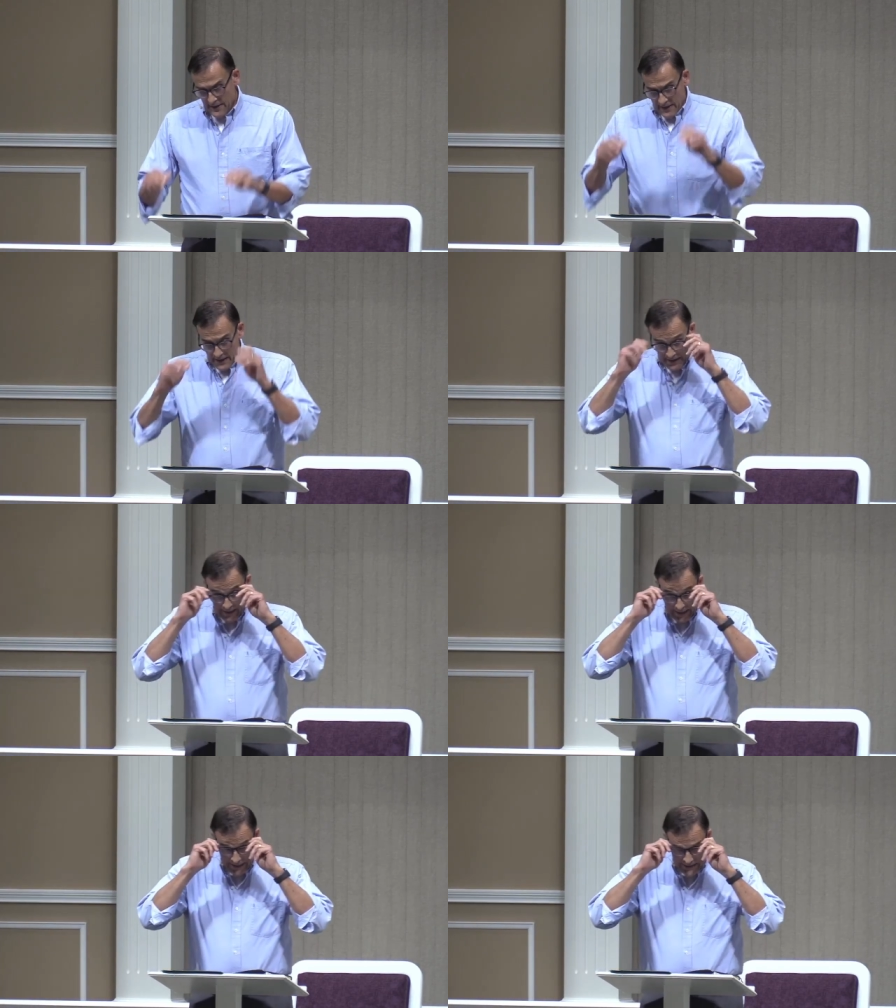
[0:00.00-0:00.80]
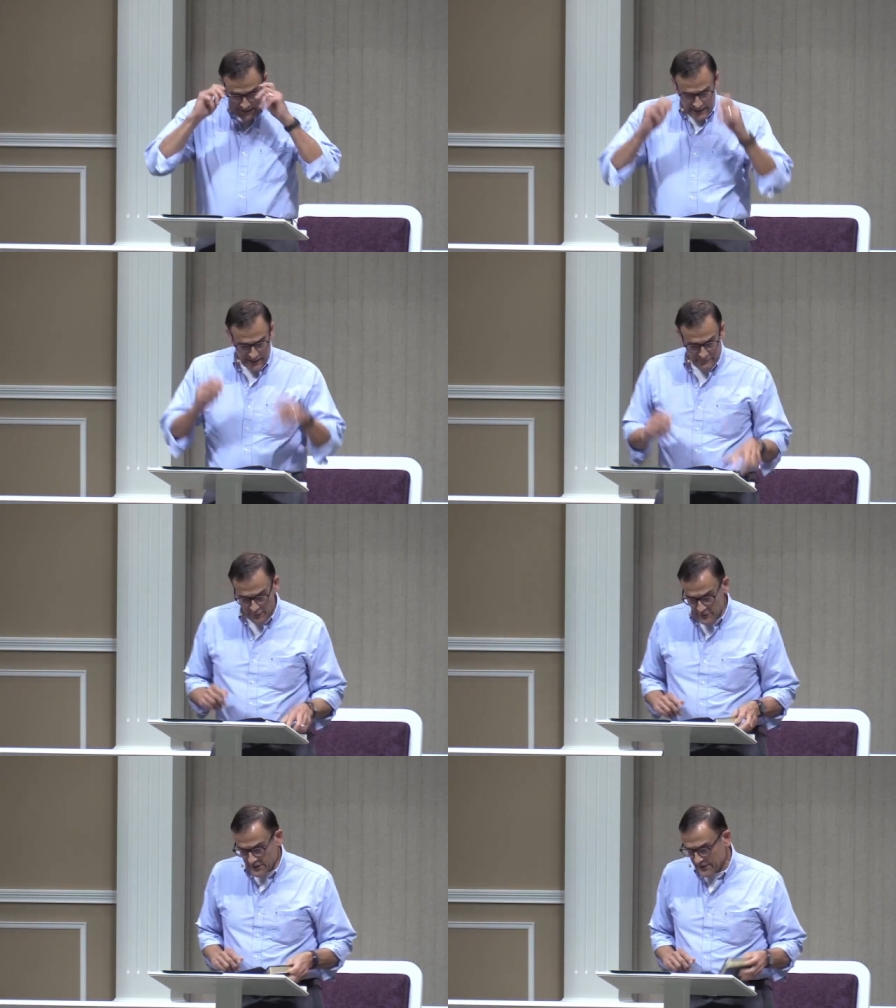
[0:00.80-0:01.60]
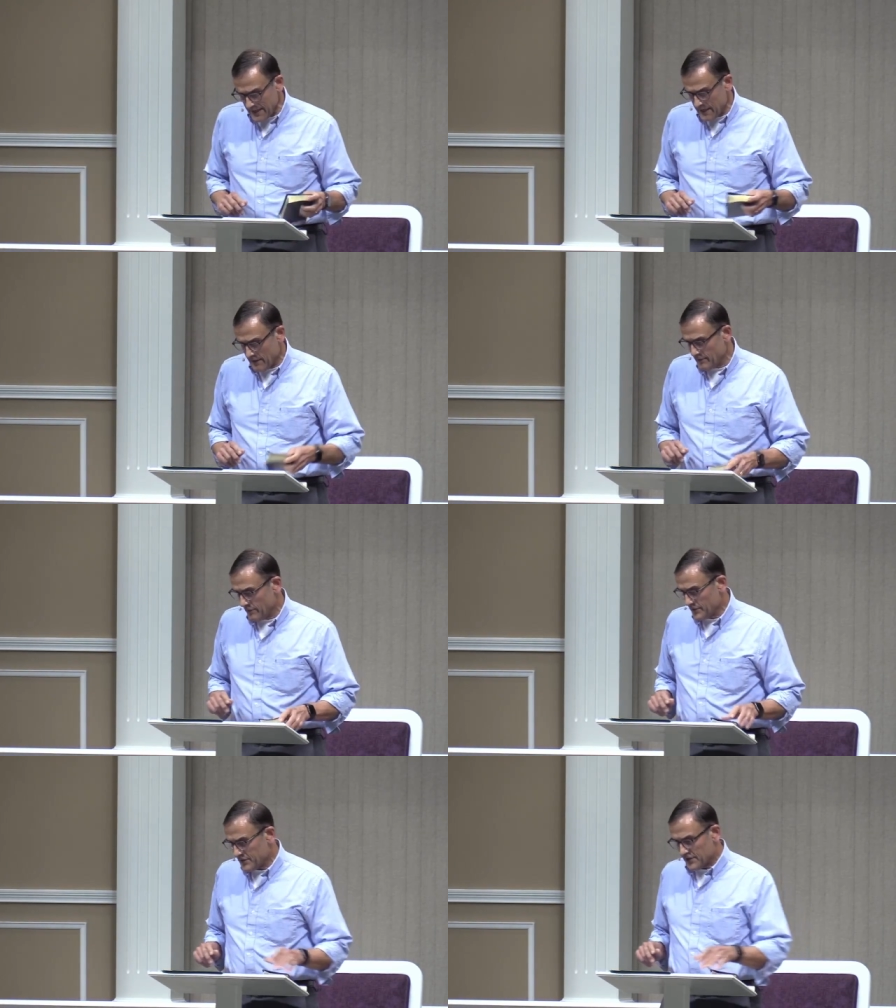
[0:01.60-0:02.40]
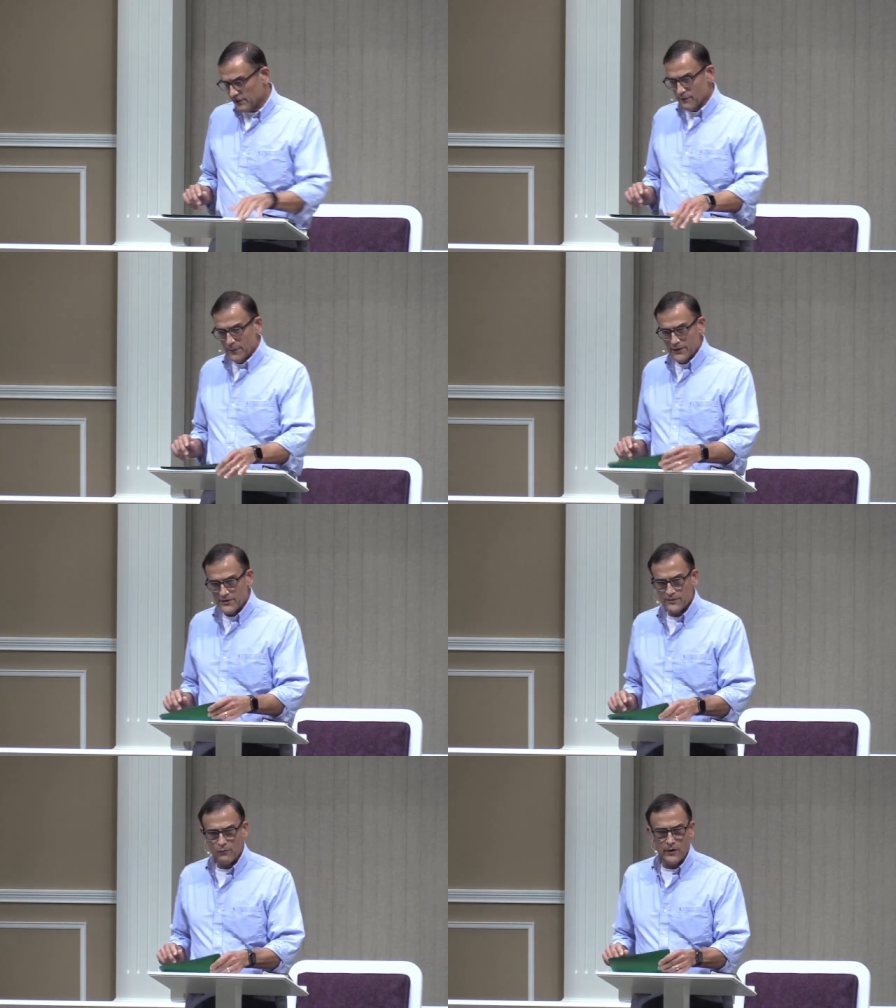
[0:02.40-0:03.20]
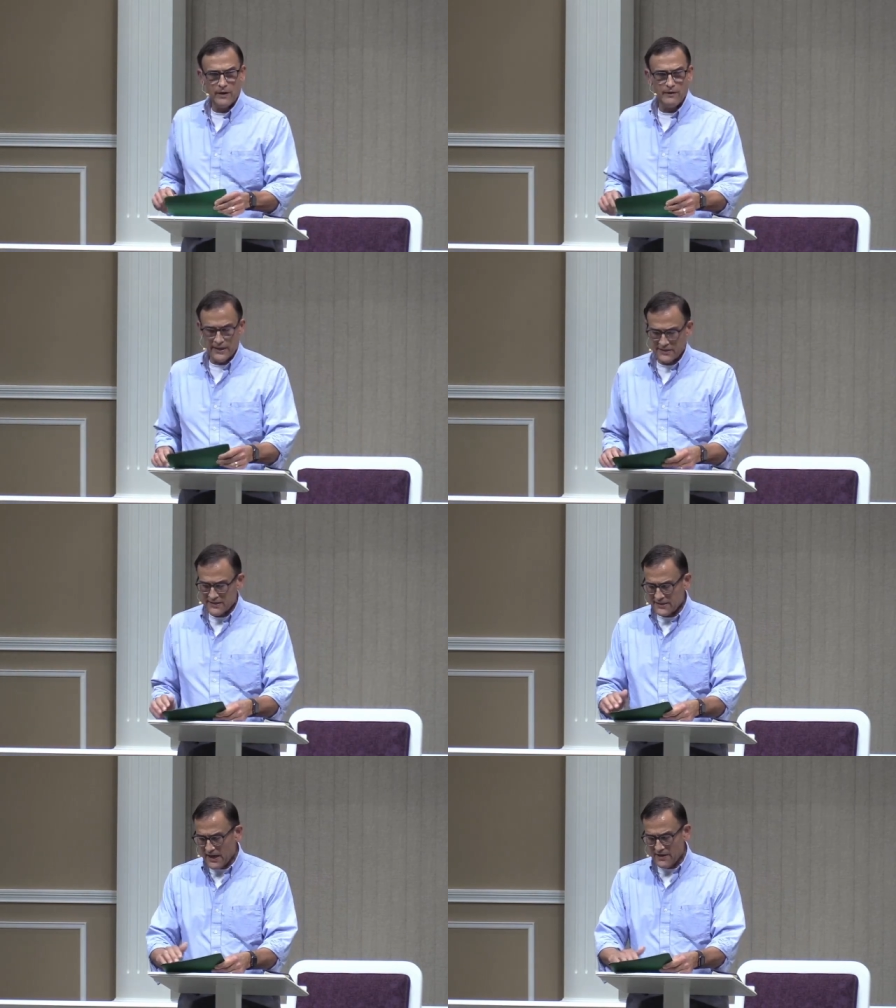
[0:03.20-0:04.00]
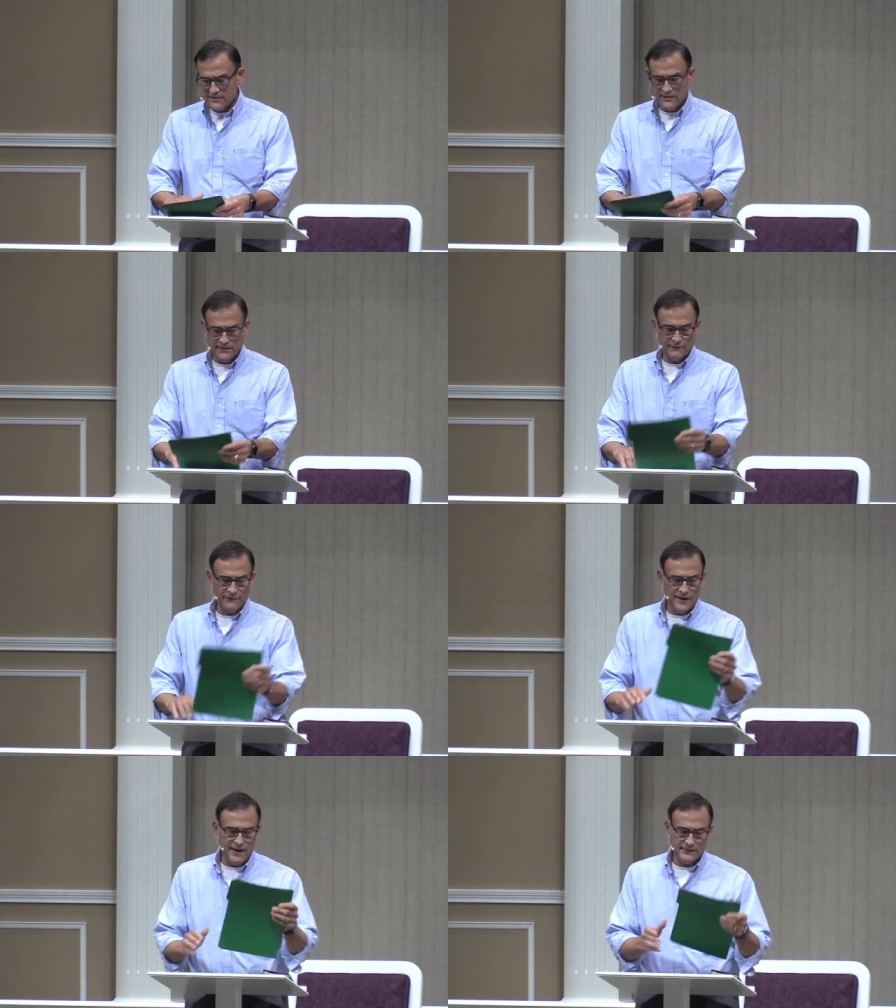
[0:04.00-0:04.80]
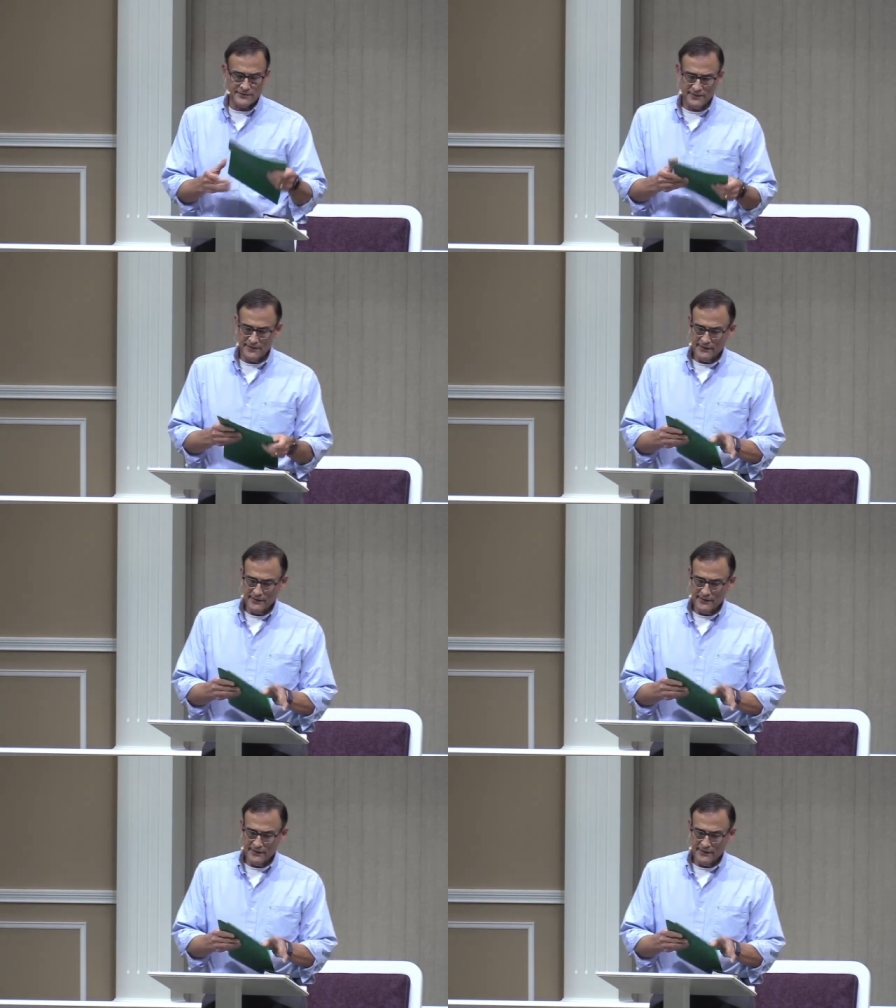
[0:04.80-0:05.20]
Uh, anytime you see in your syllabus where it says, in fact,